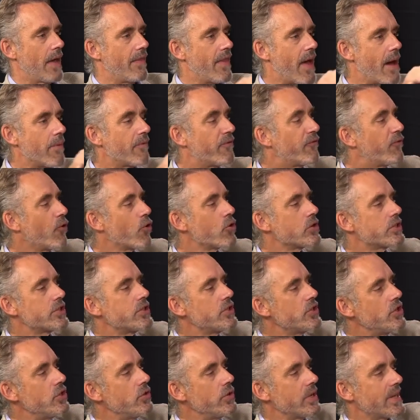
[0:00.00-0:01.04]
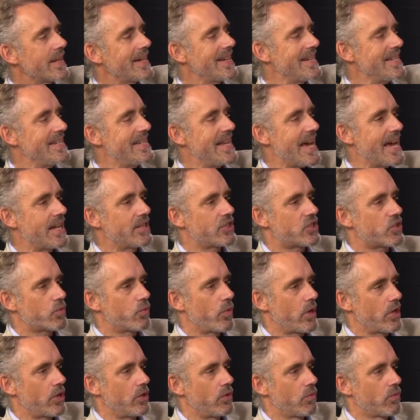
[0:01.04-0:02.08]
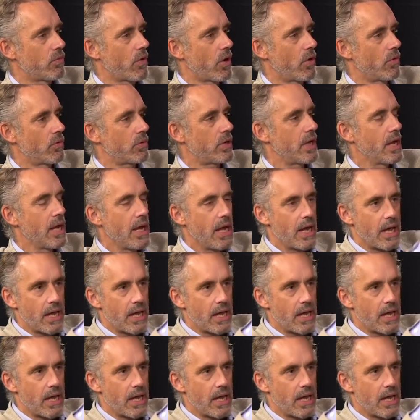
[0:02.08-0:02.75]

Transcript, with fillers: And that forces you to condense what you wrote.